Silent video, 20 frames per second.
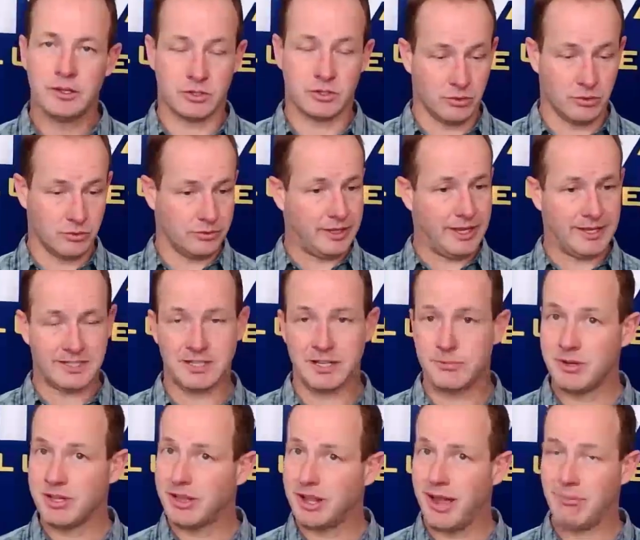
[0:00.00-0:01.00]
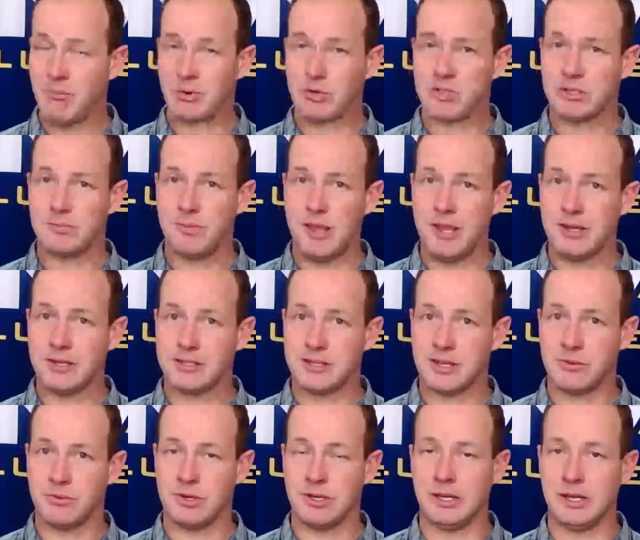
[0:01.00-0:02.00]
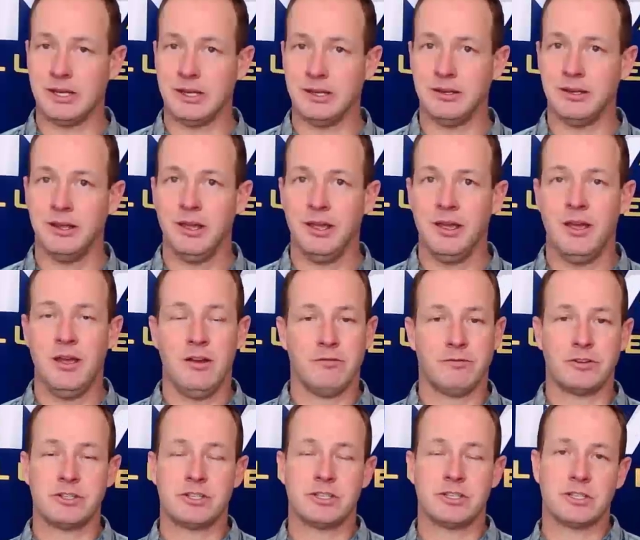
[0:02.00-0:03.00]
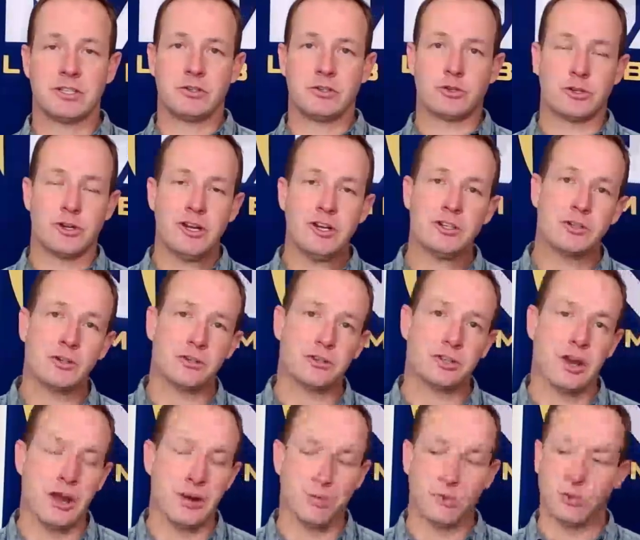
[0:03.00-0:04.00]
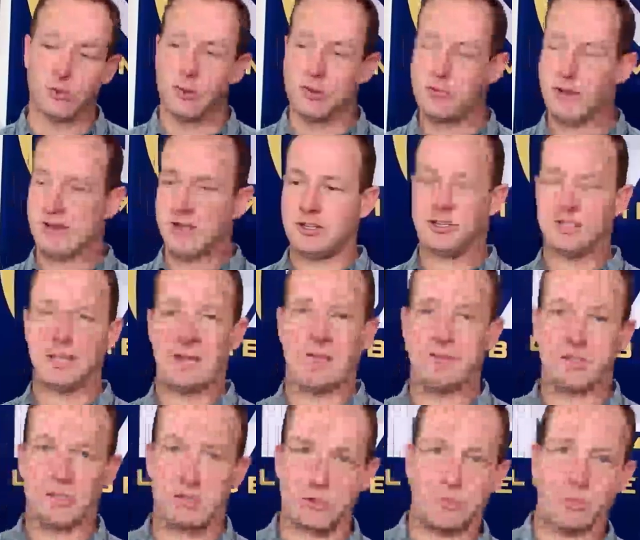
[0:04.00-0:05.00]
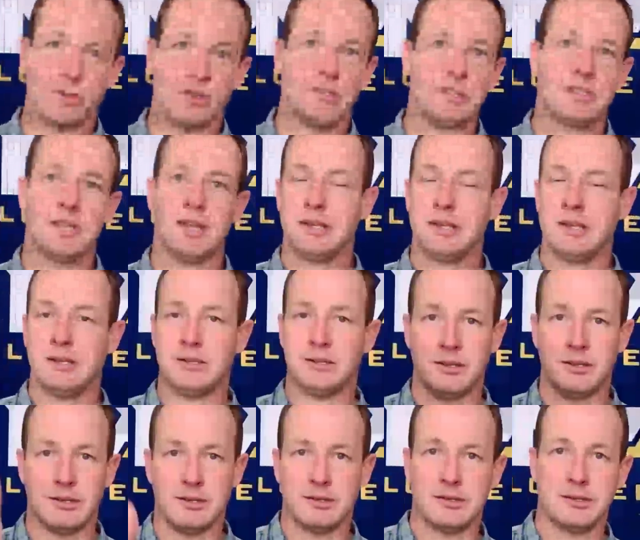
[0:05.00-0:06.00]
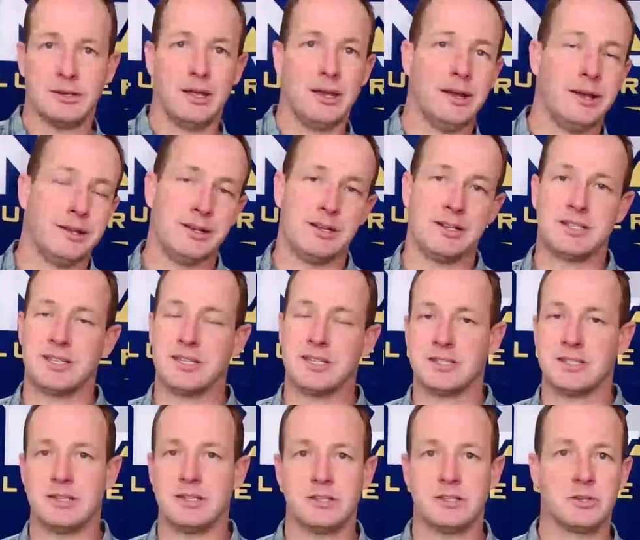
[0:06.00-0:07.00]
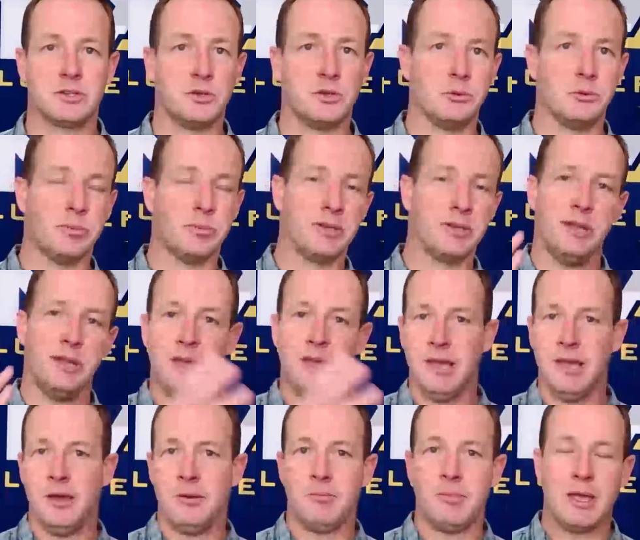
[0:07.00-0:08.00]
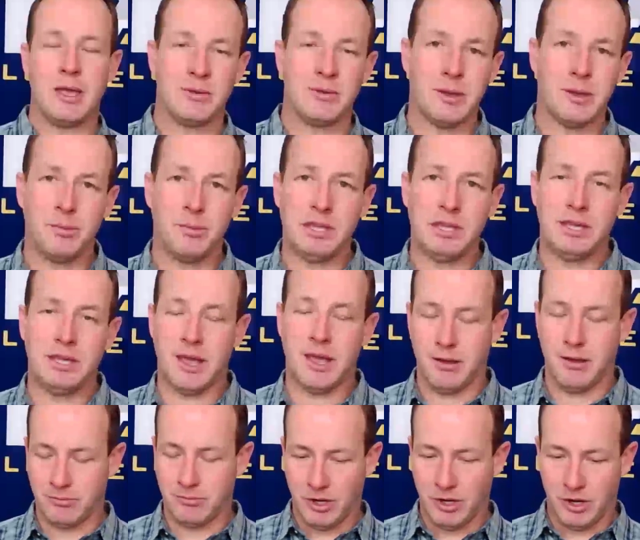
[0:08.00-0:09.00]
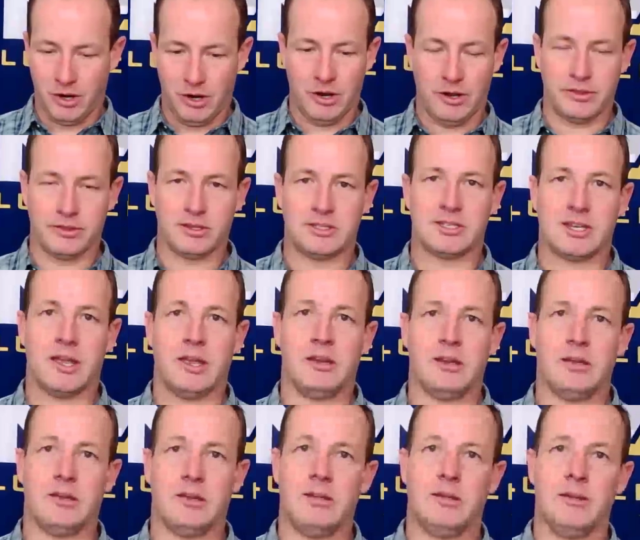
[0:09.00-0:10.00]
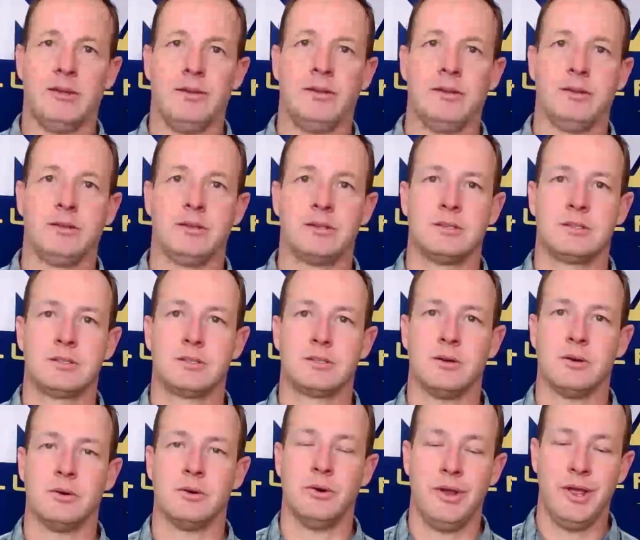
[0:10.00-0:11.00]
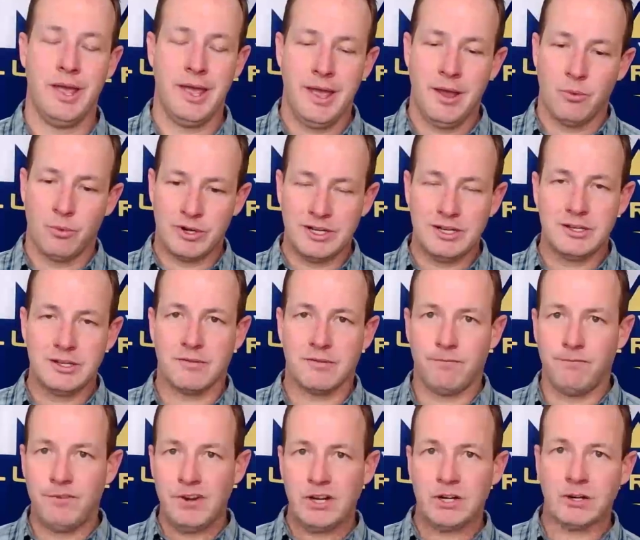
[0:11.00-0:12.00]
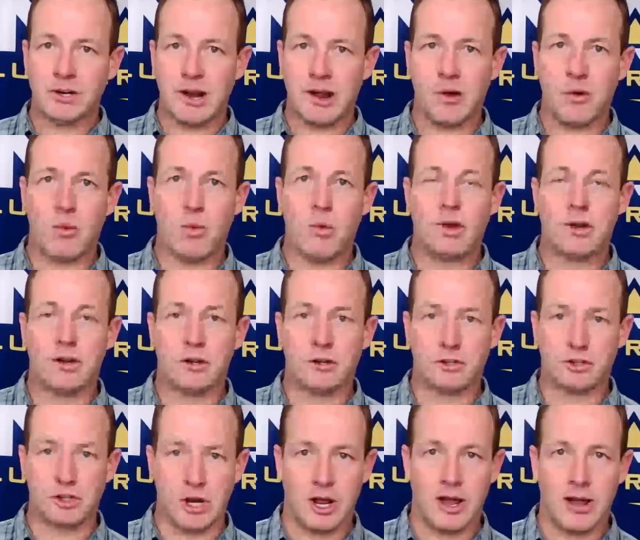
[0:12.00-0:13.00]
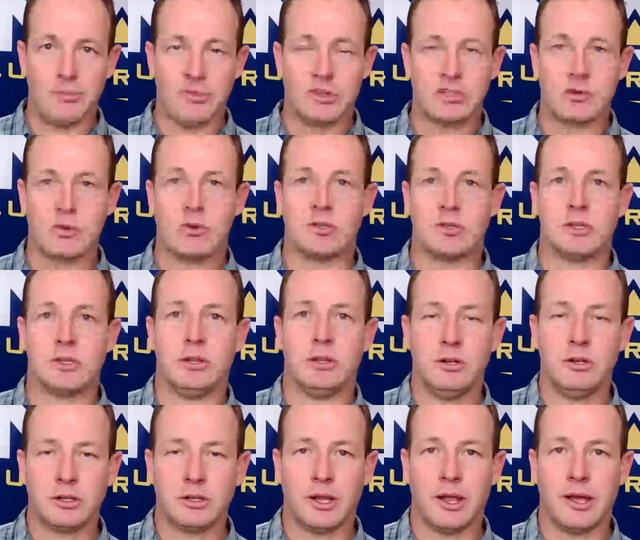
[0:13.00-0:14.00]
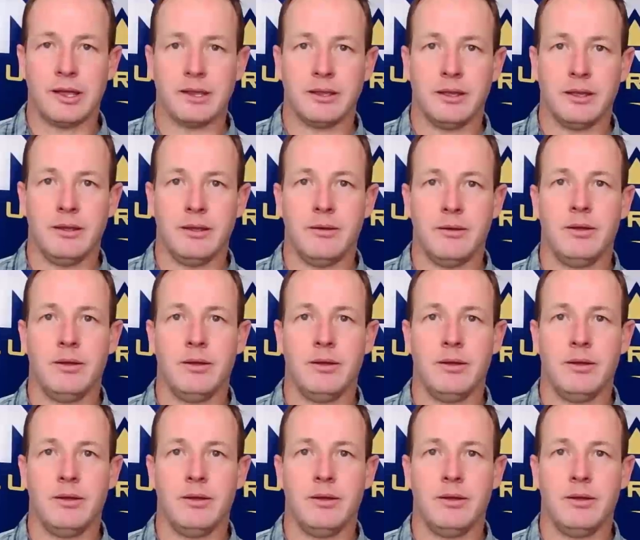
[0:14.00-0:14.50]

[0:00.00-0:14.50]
So that's going to be a lot more space that we need versus a traditional job where we might just have a superintendent and an assistant soup and maybe a PM on the site. So we need to figure out what our job is going to look like